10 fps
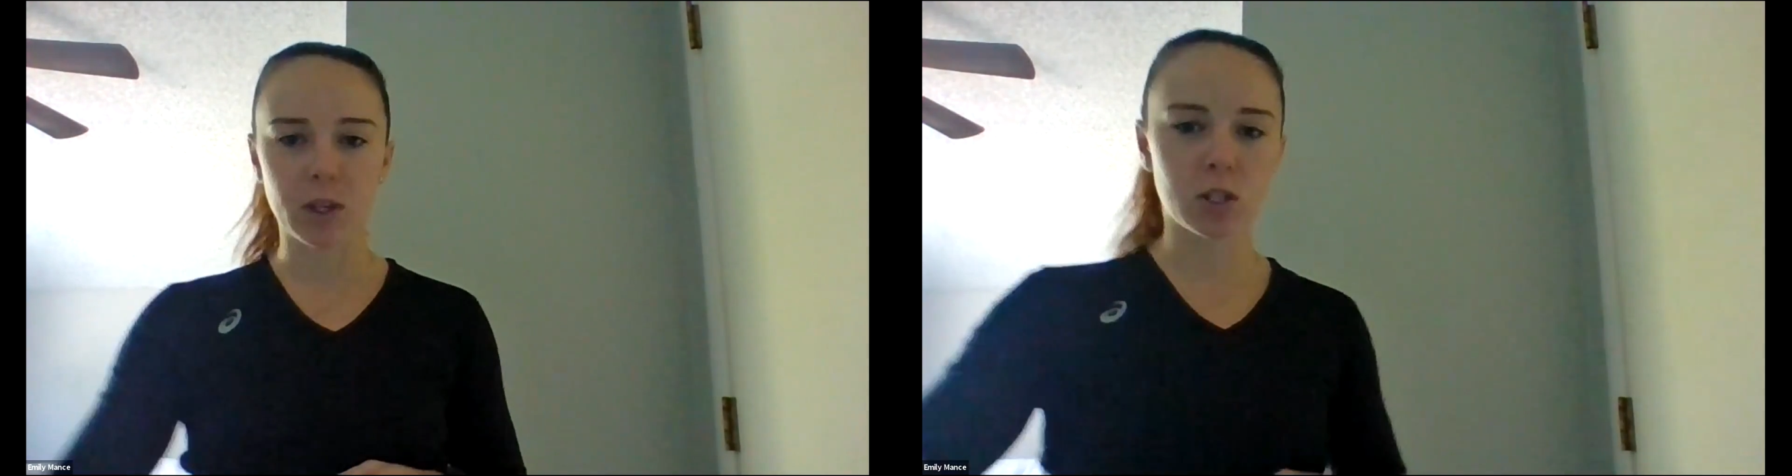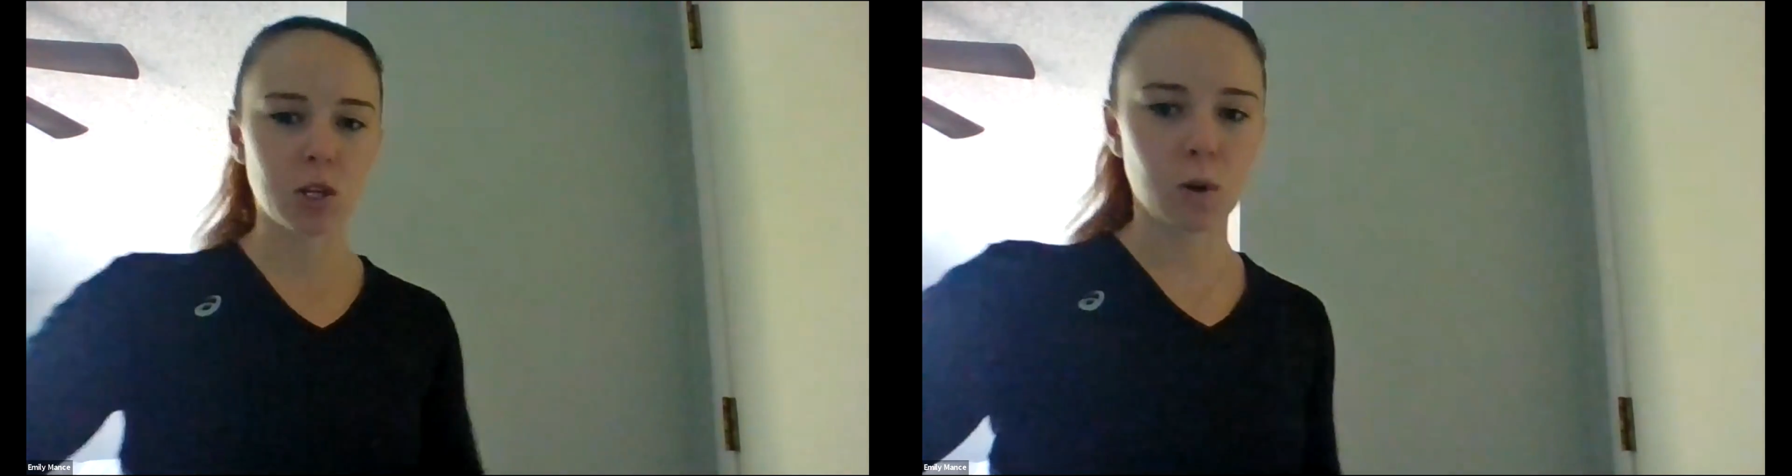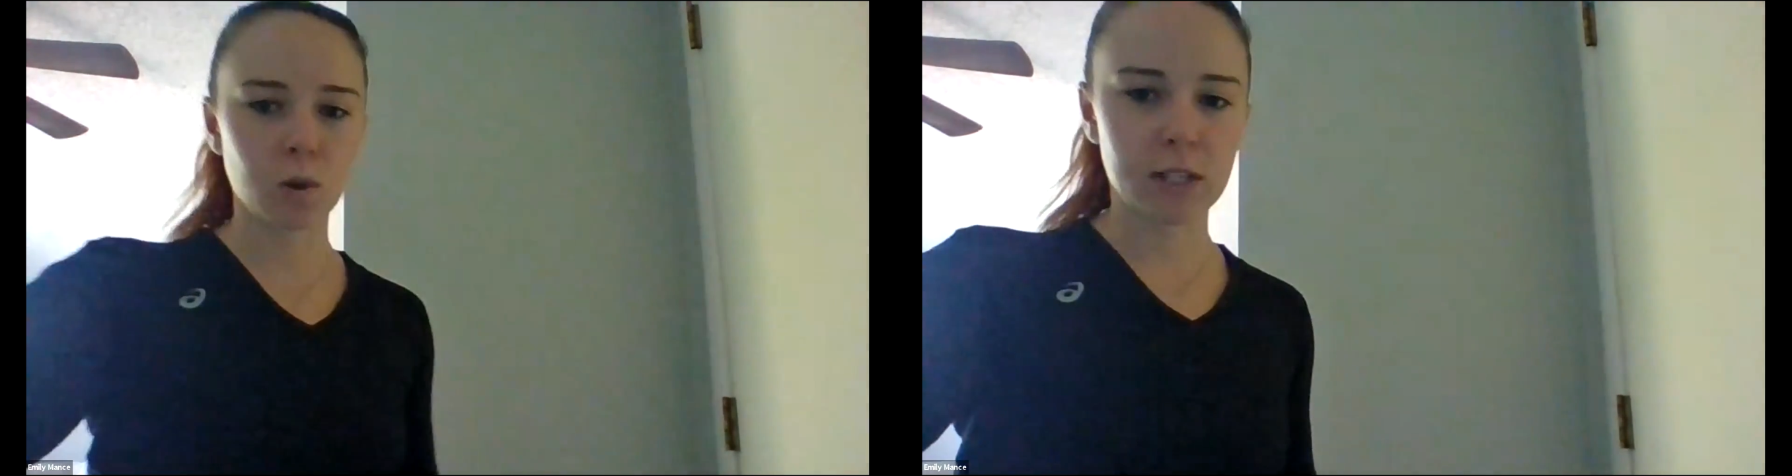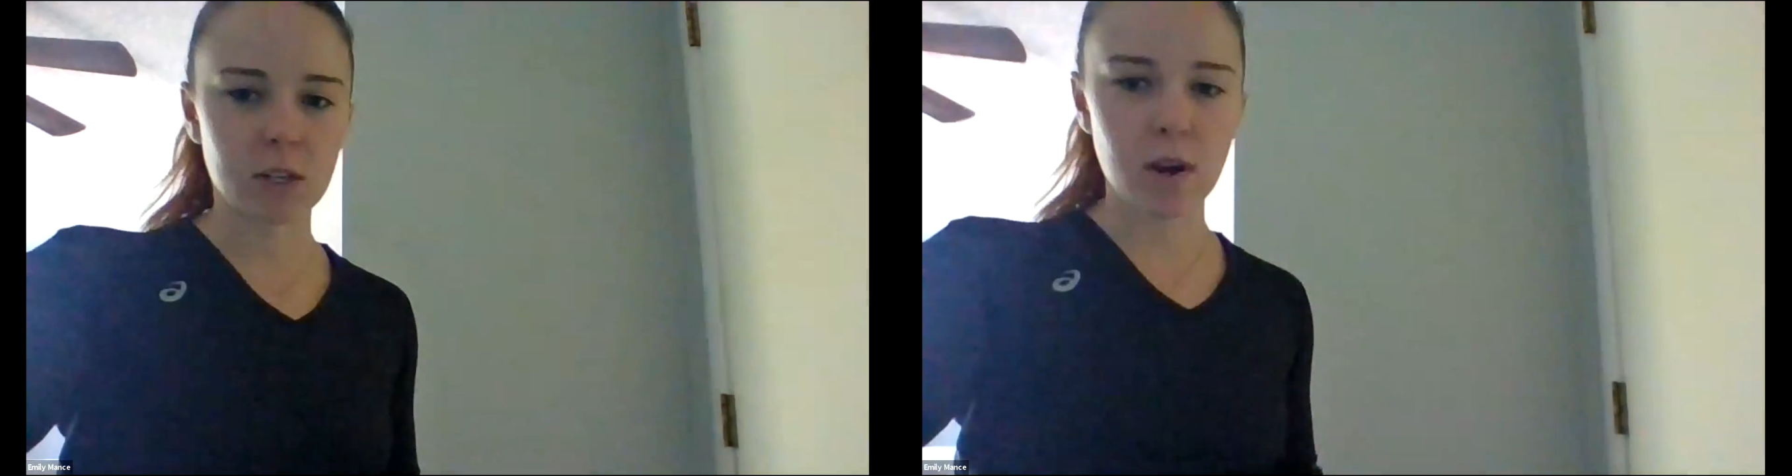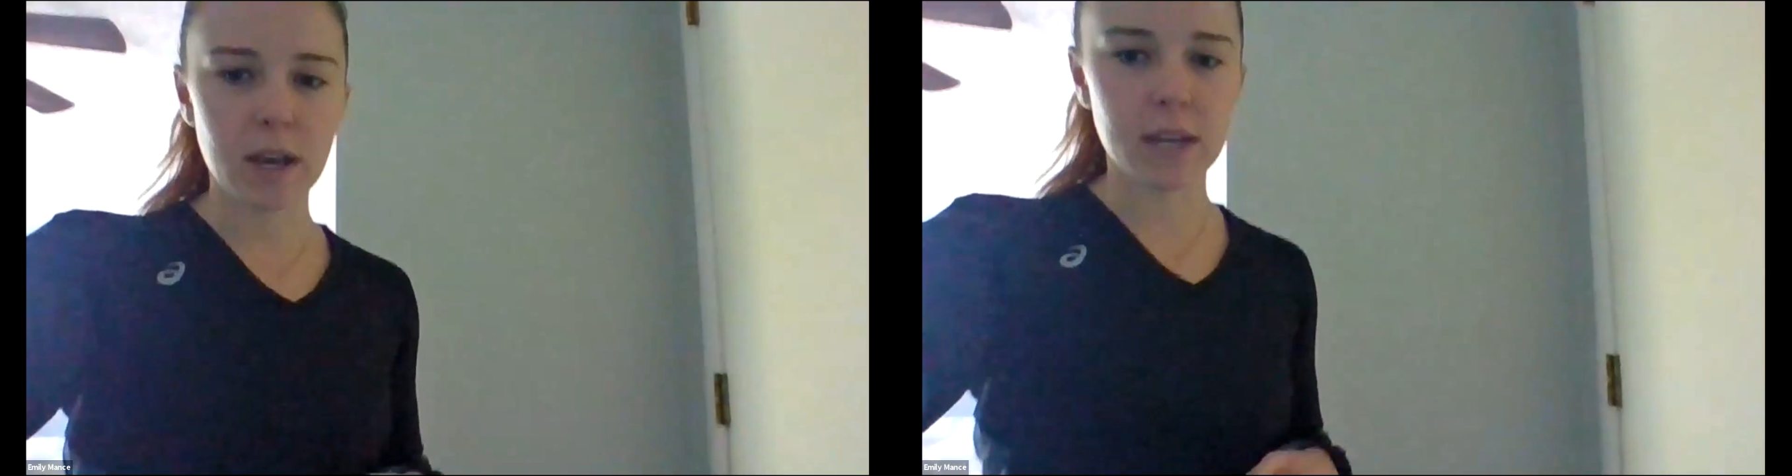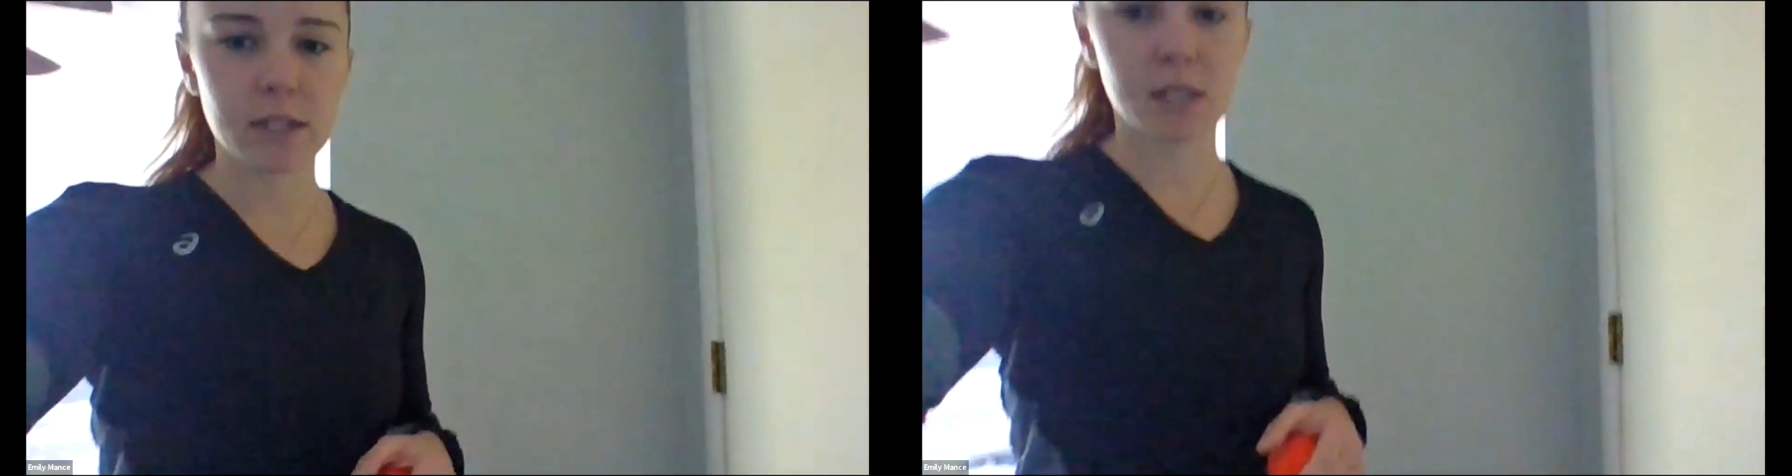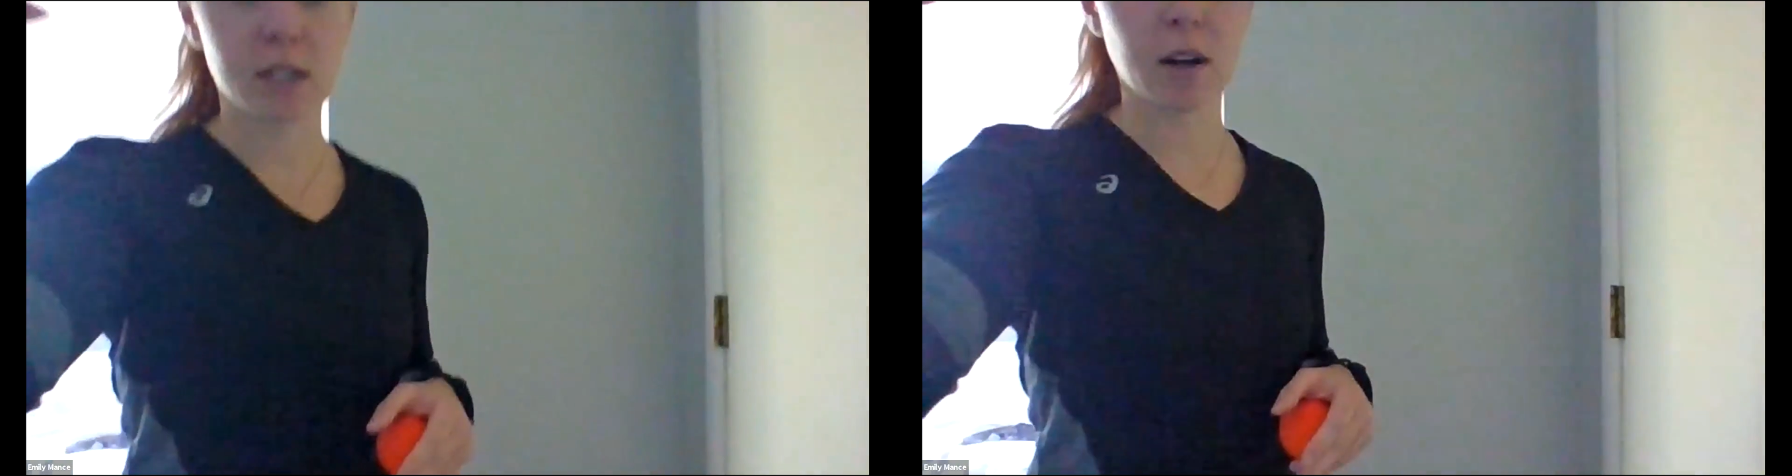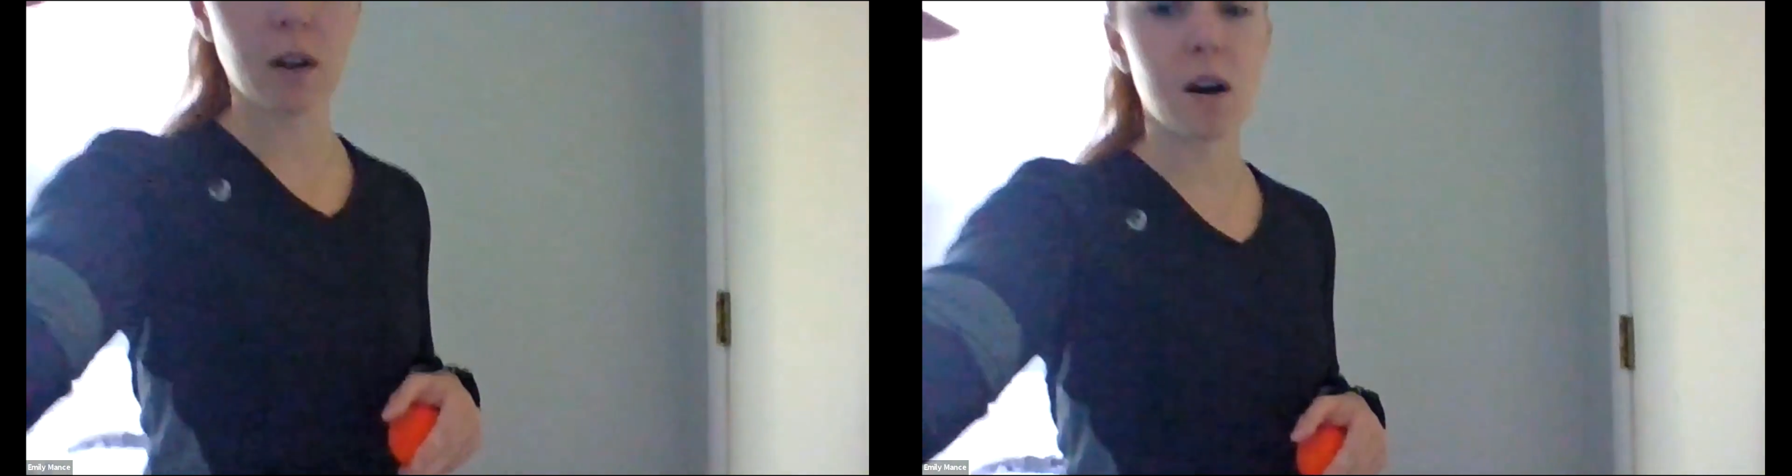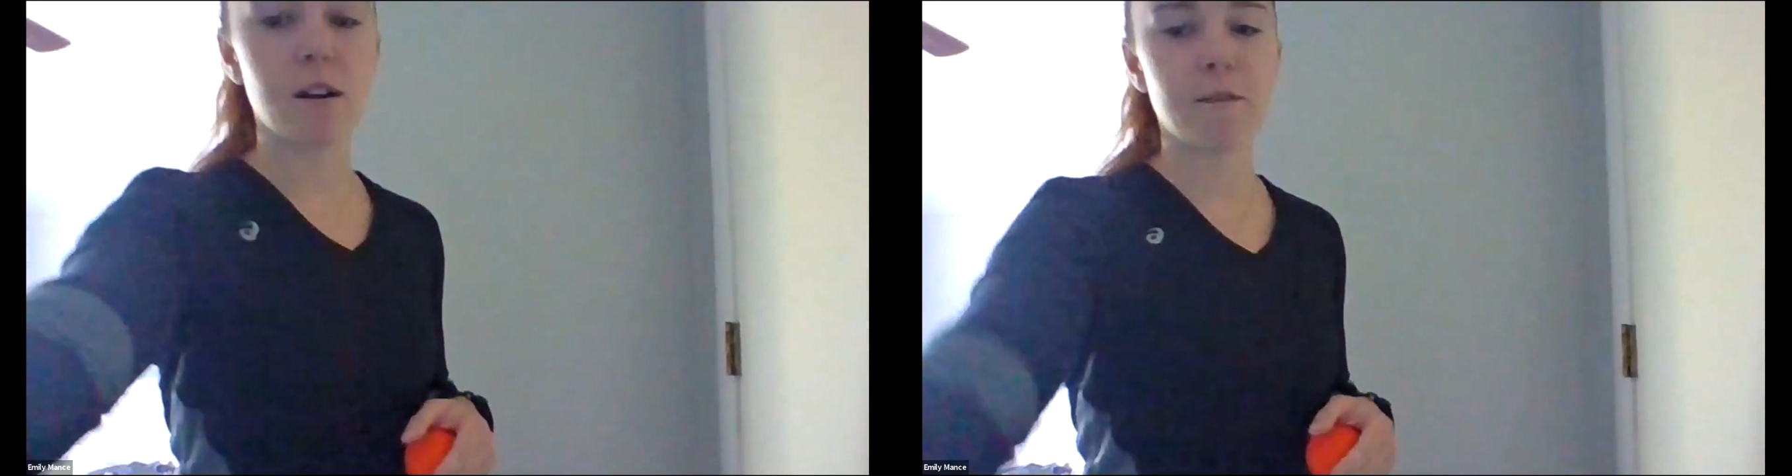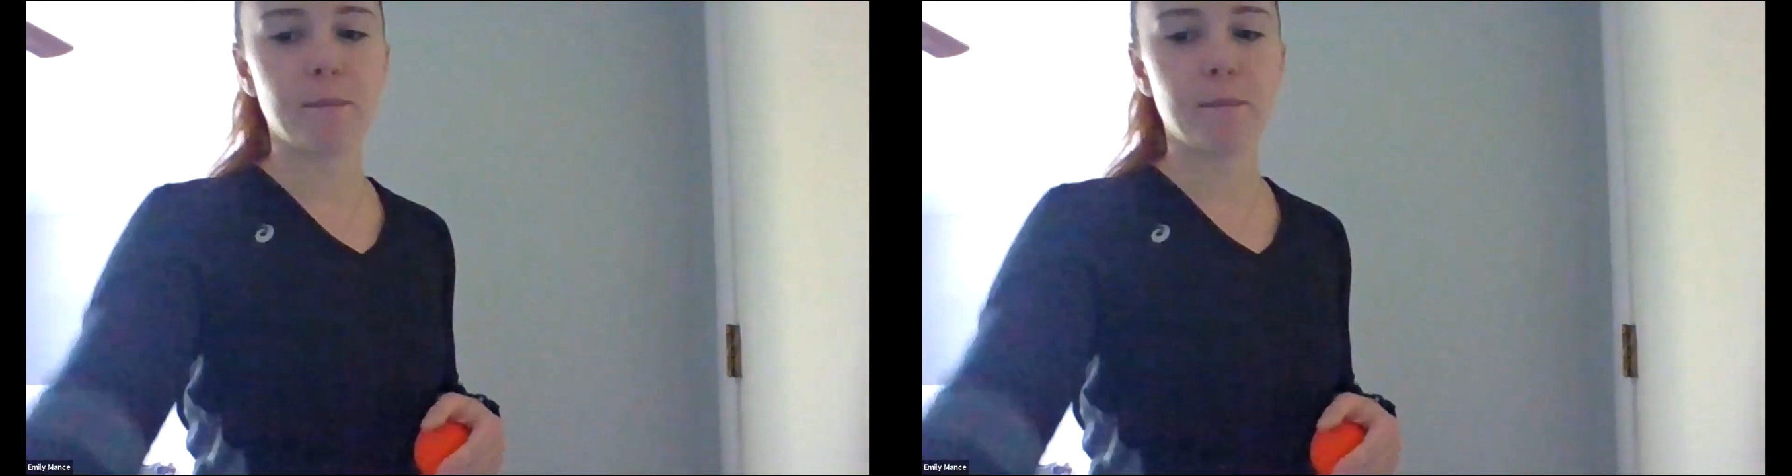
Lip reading: So let's go ahead and start off